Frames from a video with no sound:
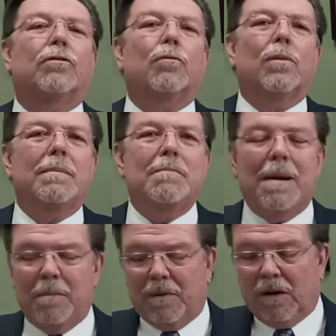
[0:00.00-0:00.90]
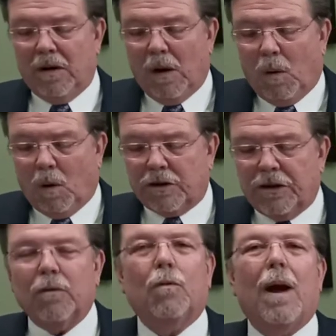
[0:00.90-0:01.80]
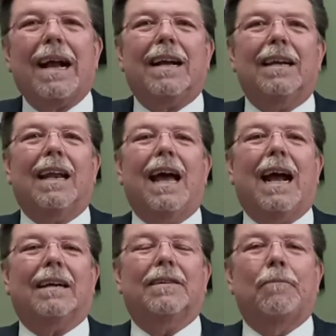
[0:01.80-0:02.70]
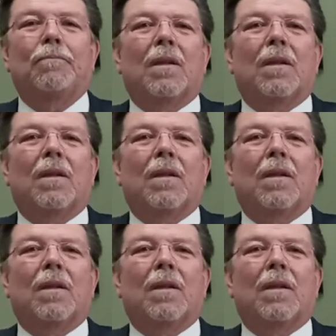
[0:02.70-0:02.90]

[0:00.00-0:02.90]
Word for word: to remember or to recollect.